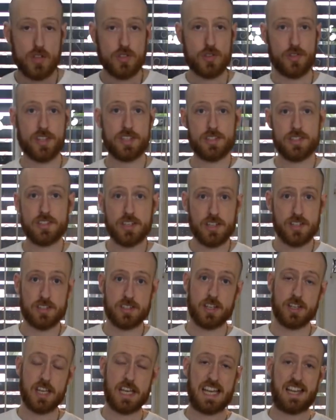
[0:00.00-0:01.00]
So this is gonna
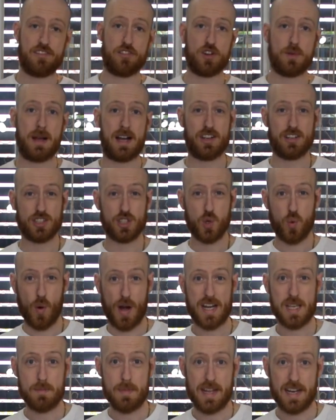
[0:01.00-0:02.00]
sit here for about
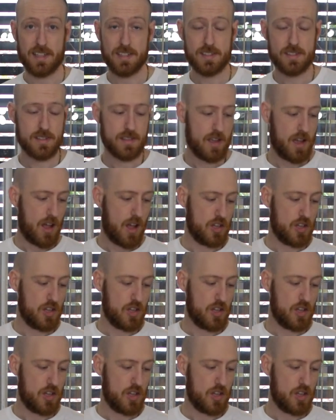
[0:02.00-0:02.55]
20 minutes.